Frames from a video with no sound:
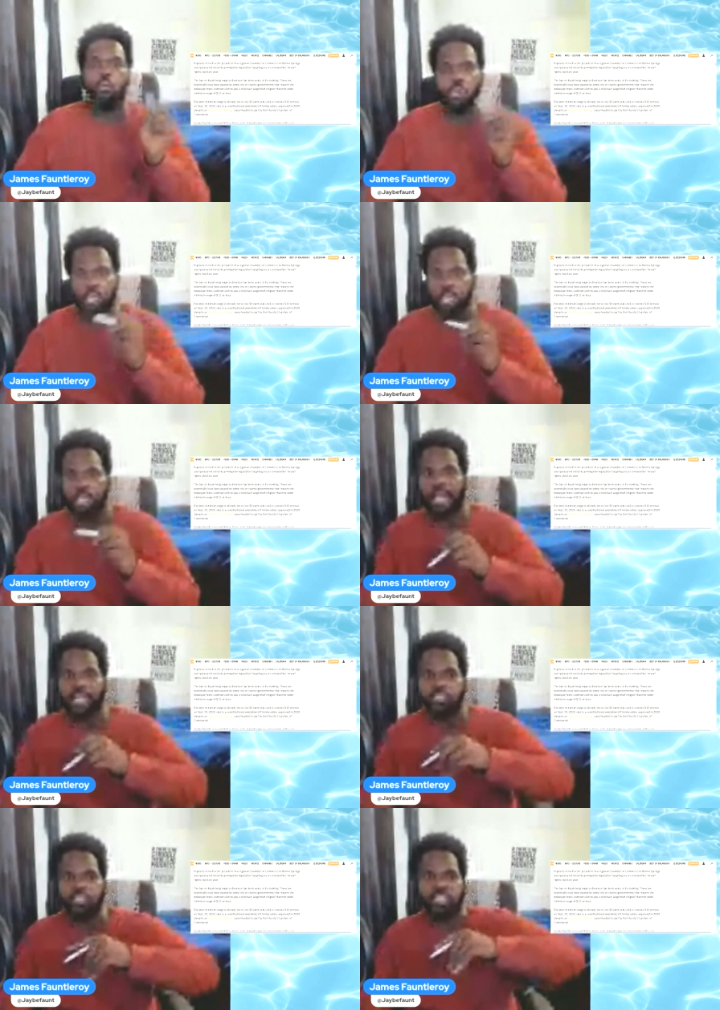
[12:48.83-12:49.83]
we
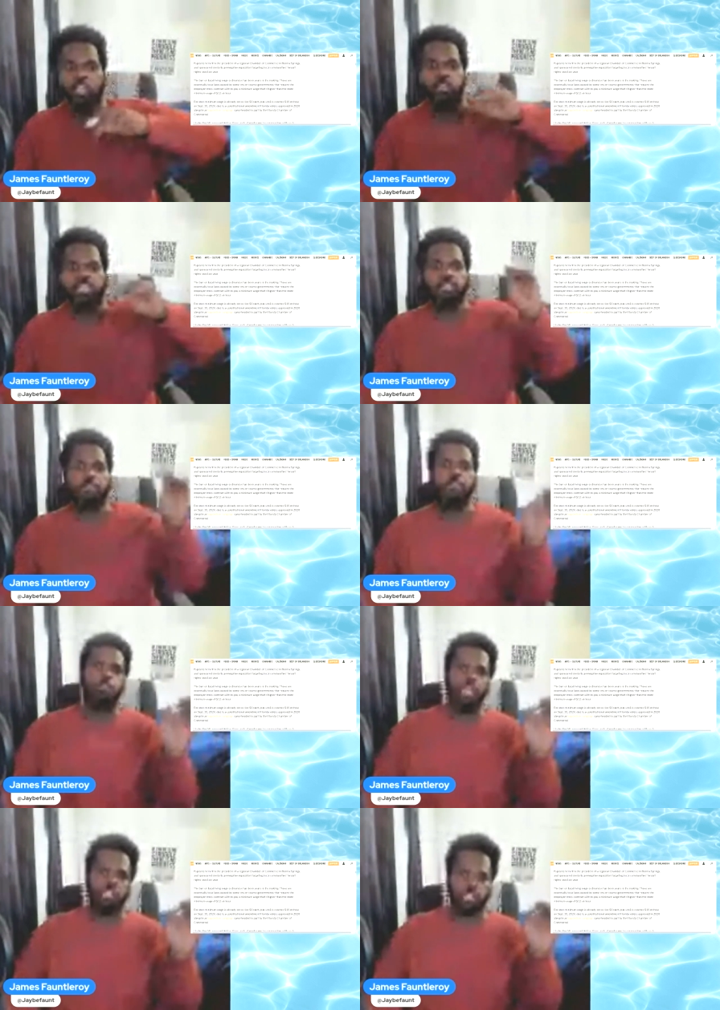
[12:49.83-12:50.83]
had just increased the
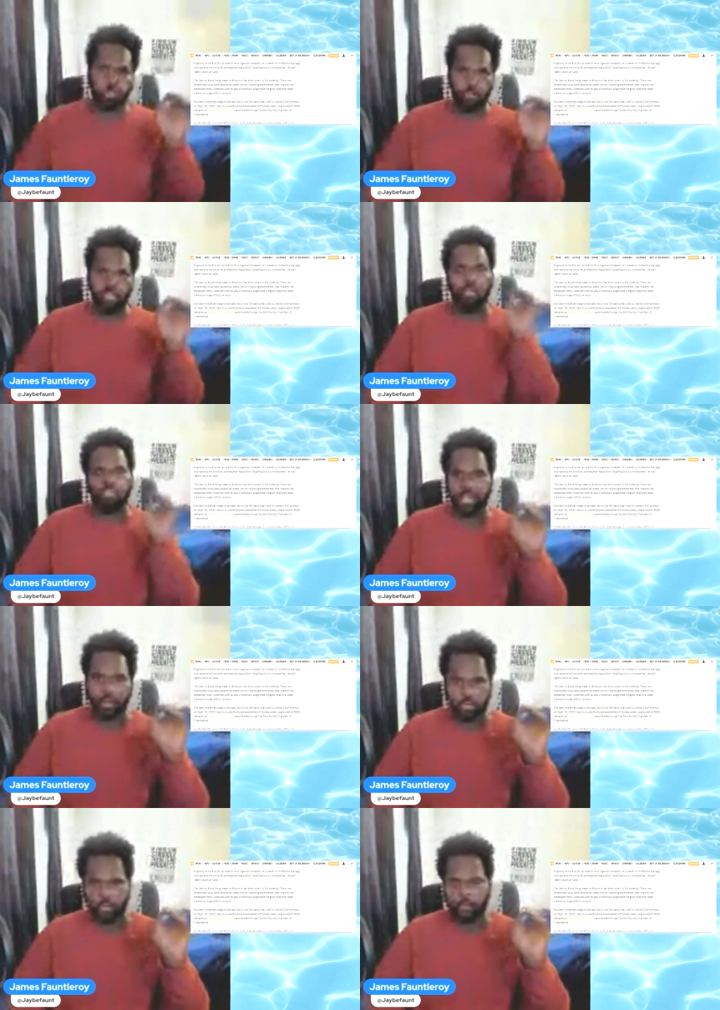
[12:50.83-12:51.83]
minimum wage to $12 an
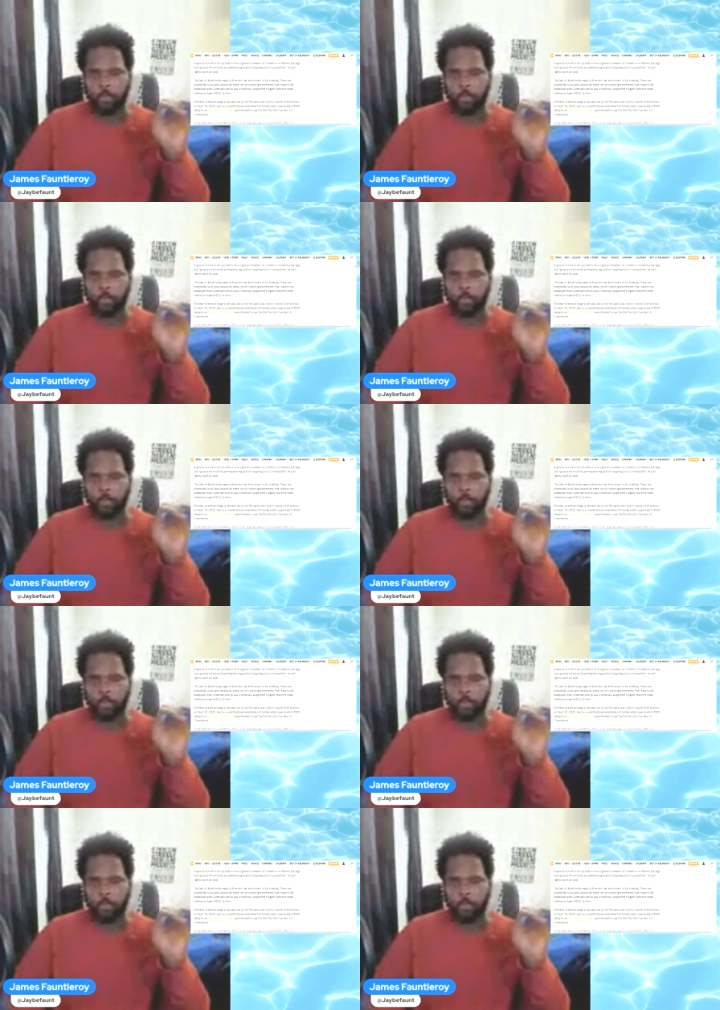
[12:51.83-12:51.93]
hour.